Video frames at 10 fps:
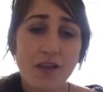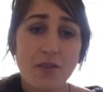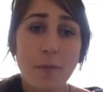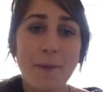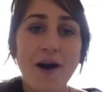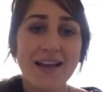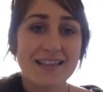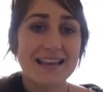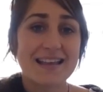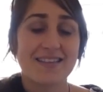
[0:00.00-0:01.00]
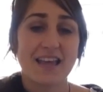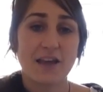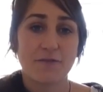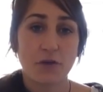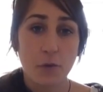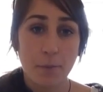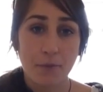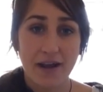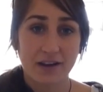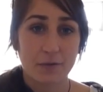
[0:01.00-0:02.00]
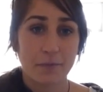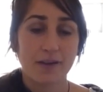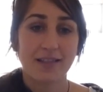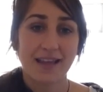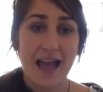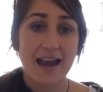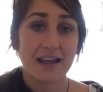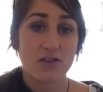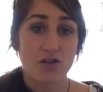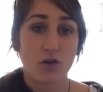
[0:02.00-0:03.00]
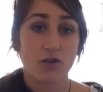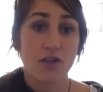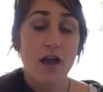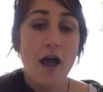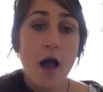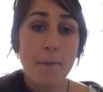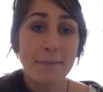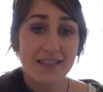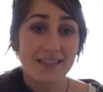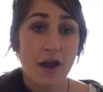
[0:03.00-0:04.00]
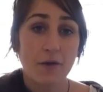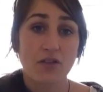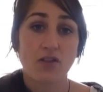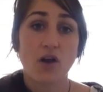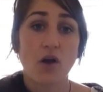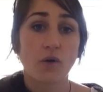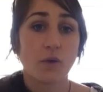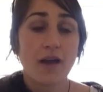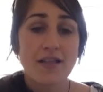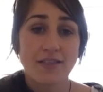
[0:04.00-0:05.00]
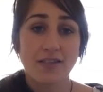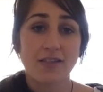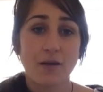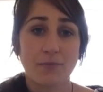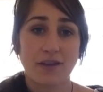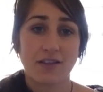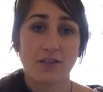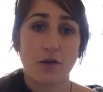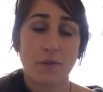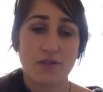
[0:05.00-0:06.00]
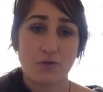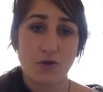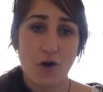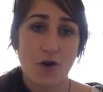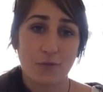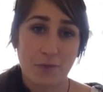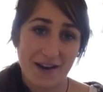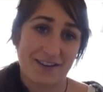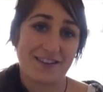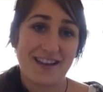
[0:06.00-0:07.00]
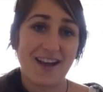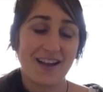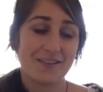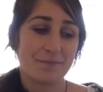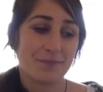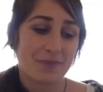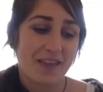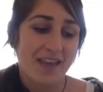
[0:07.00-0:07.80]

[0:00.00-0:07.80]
papaya seeds if you are pregnant, because they can induce a miscarriage. So this is something to do when you're not pregnant and